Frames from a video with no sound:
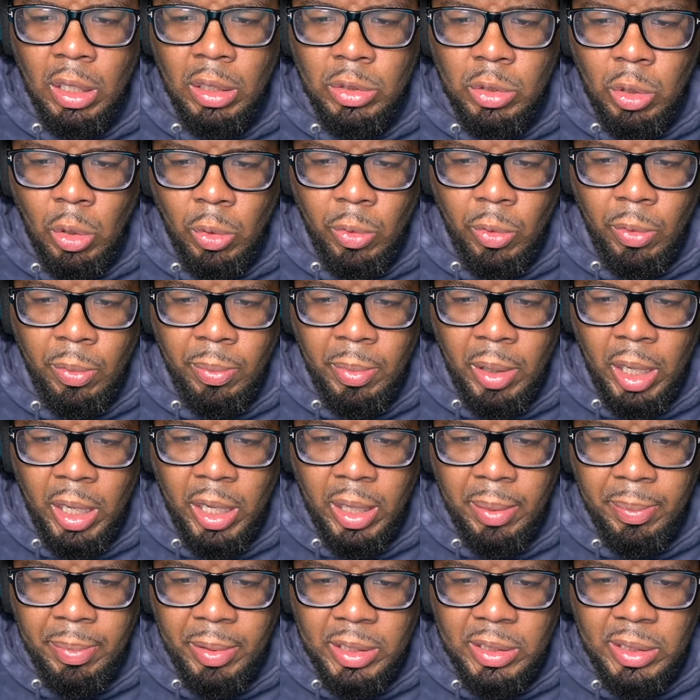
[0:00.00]
total
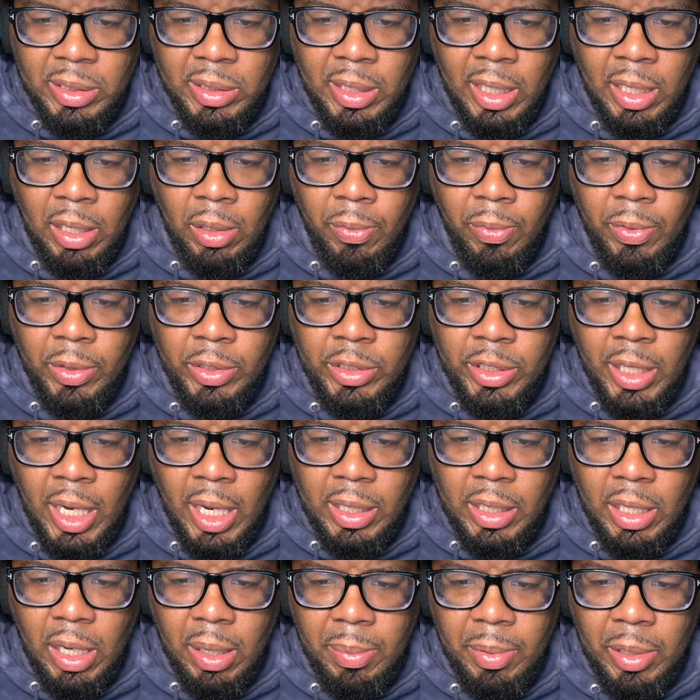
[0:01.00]
money, but Snell
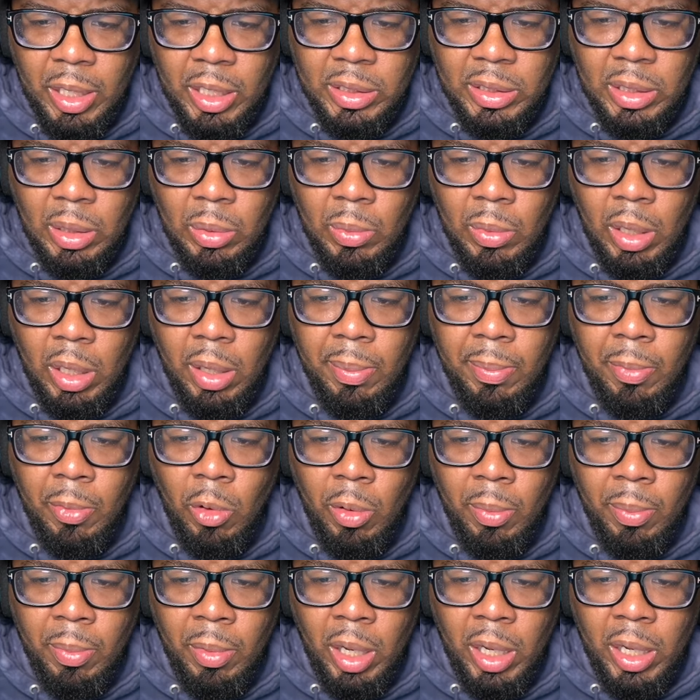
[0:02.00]
rejected it because he wanted
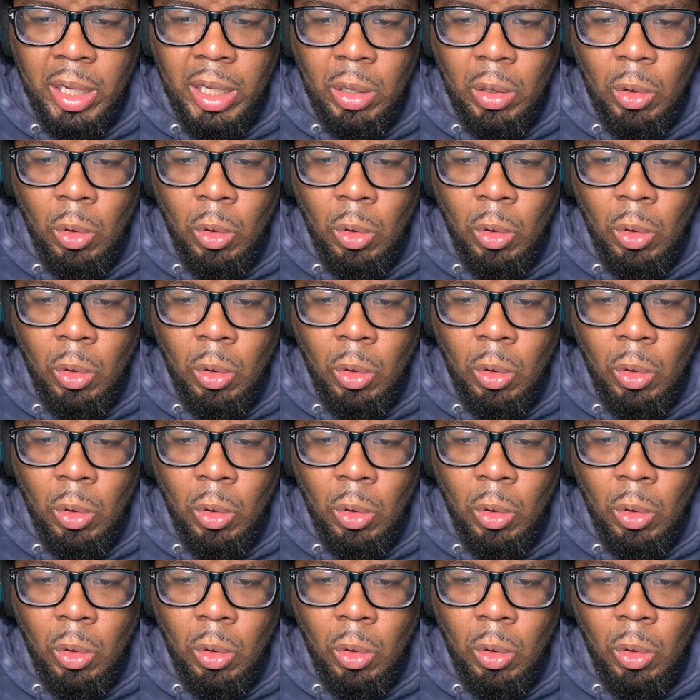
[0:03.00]
more money